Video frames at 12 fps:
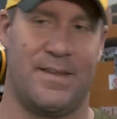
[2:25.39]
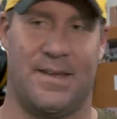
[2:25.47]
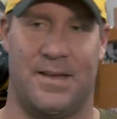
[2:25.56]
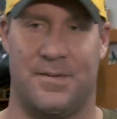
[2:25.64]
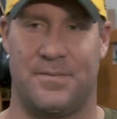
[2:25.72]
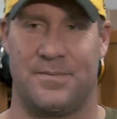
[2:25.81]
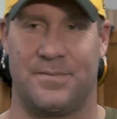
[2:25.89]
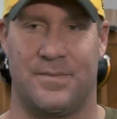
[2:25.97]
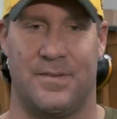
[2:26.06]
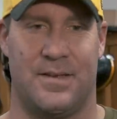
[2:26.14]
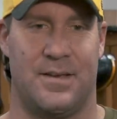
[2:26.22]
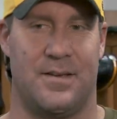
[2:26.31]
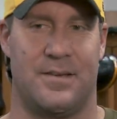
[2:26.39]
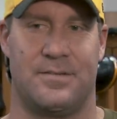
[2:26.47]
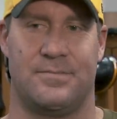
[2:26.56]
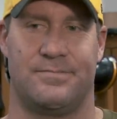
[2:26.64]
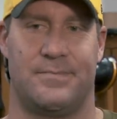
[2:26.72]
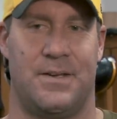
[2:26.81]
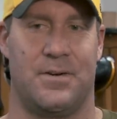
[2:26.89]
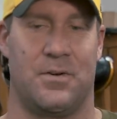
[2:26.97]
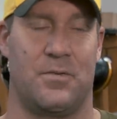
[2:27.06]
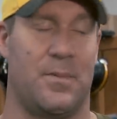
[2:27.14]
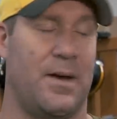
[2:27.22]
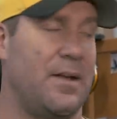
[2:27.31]
Um, yeah,
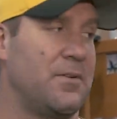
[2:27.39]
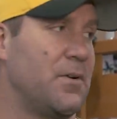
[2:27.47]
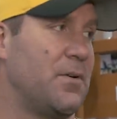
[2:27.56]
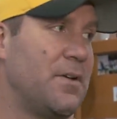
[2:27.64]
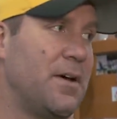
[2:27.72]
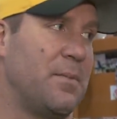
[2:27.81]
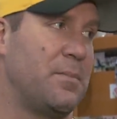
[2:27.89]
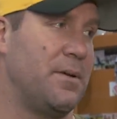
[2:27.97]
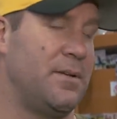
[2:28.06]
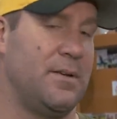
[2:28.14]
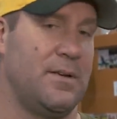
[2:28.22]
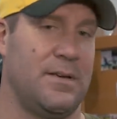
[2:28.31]
hero of mine growing up, and